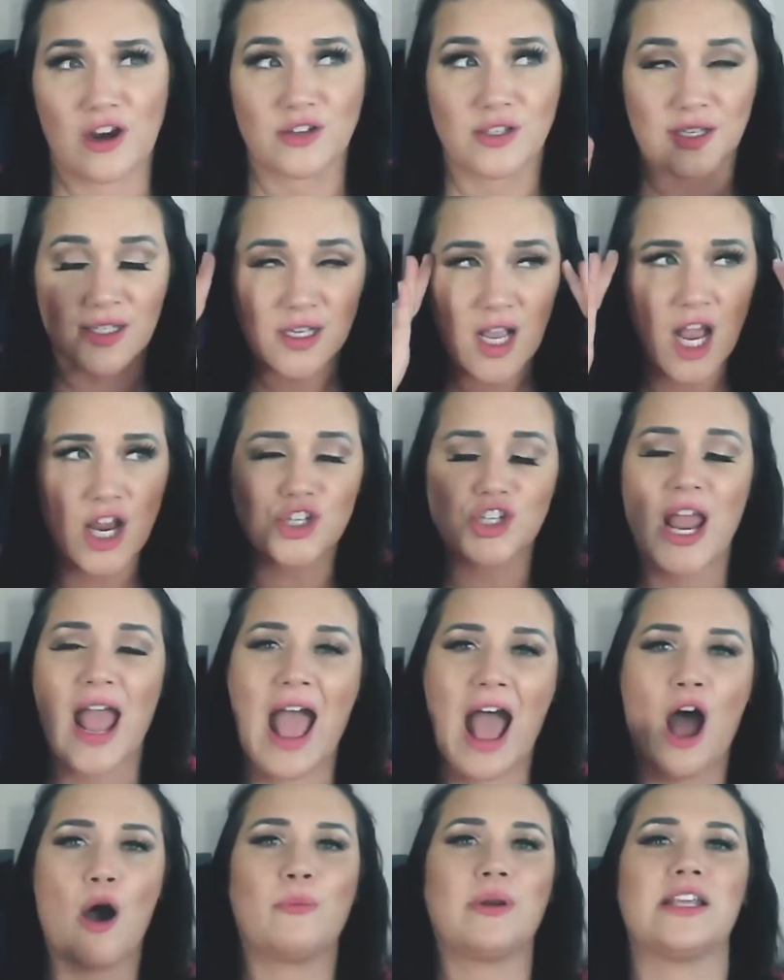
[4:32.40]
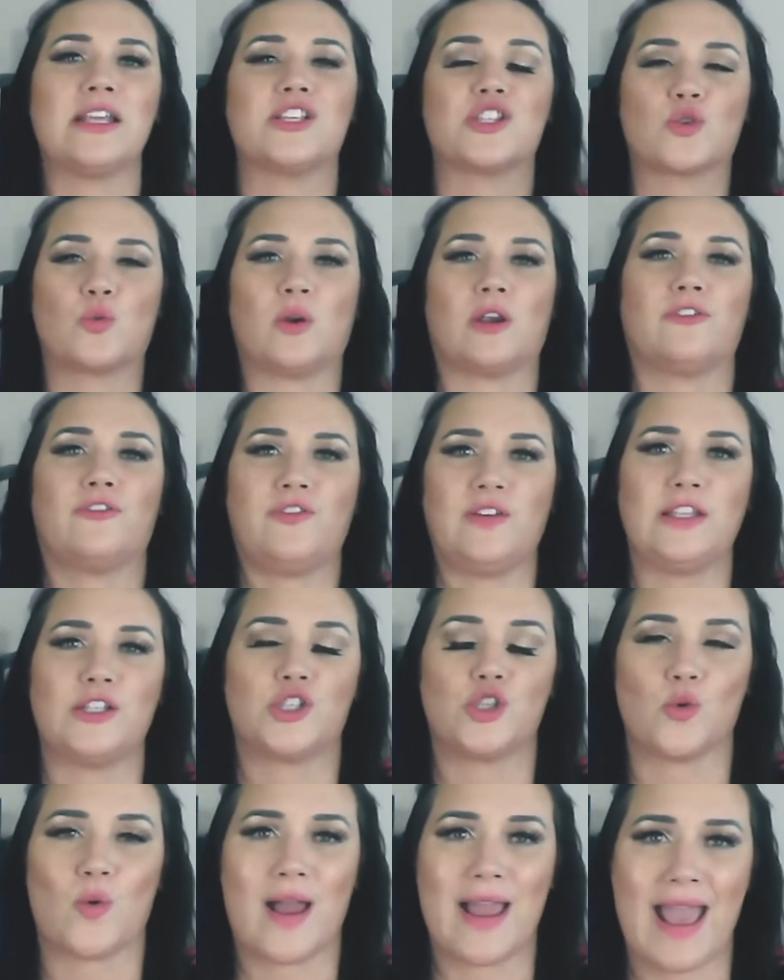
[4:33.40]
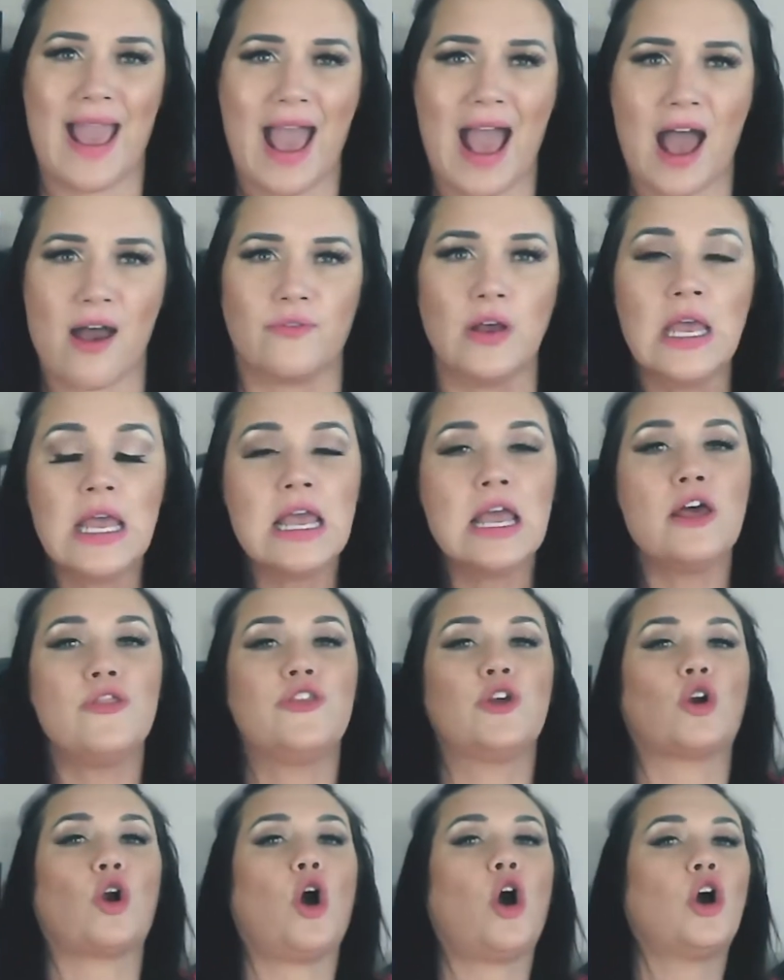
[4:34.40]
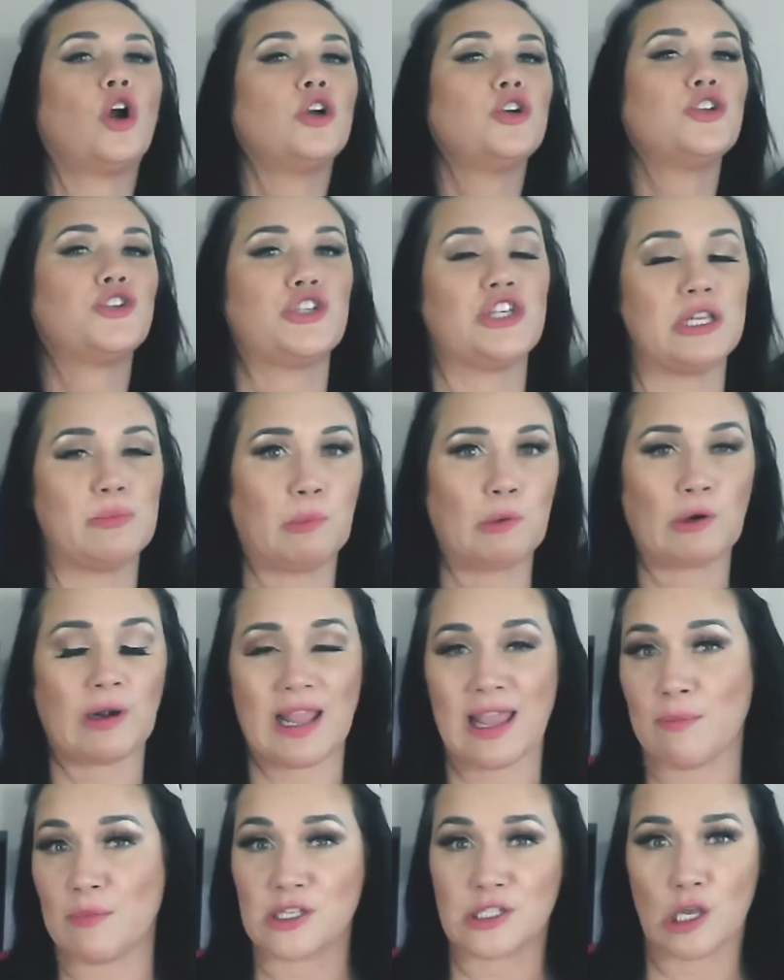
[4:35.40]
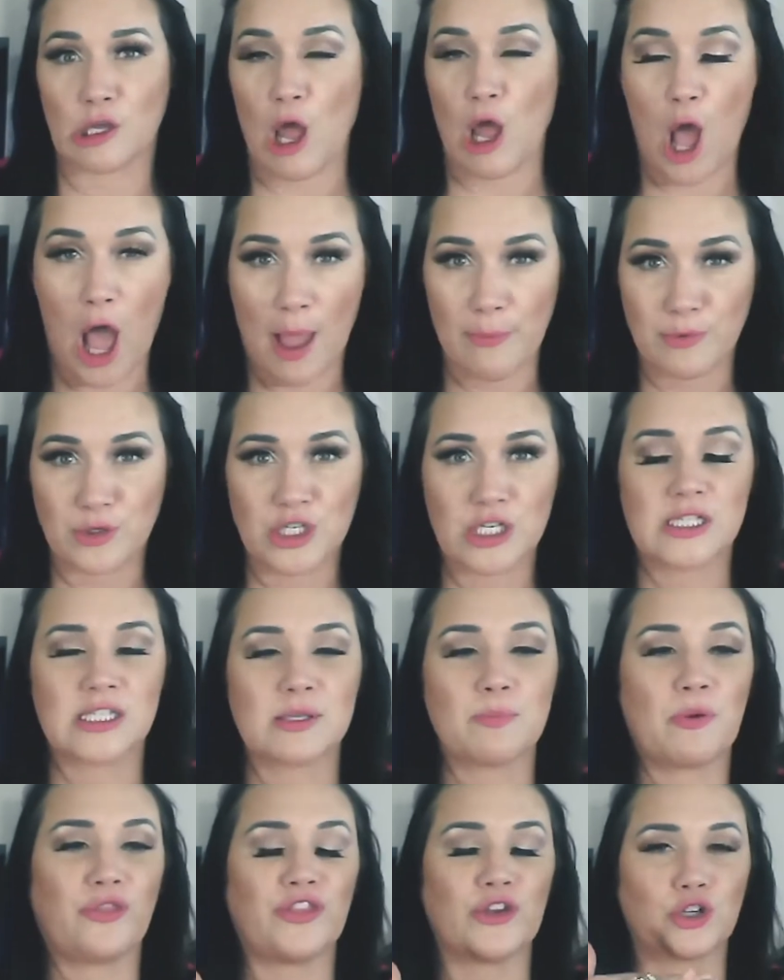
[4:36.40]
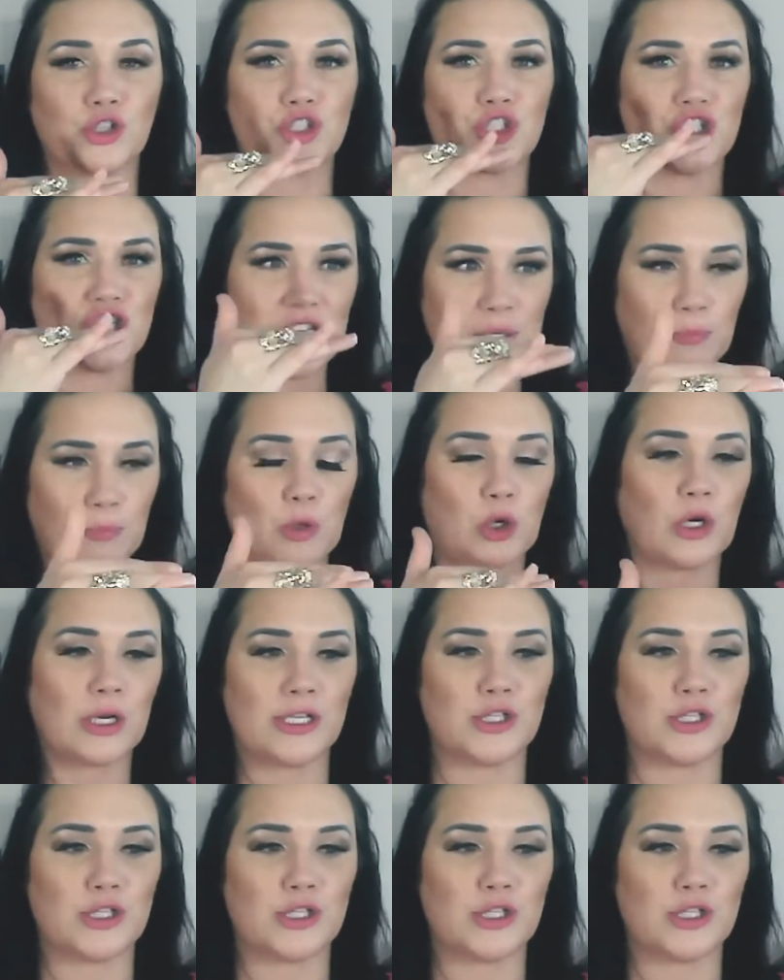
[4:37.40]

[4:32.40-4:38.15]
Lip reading: is, gosh, how many square feet do I have? There are cheaper Amazon options, but they're cheaper in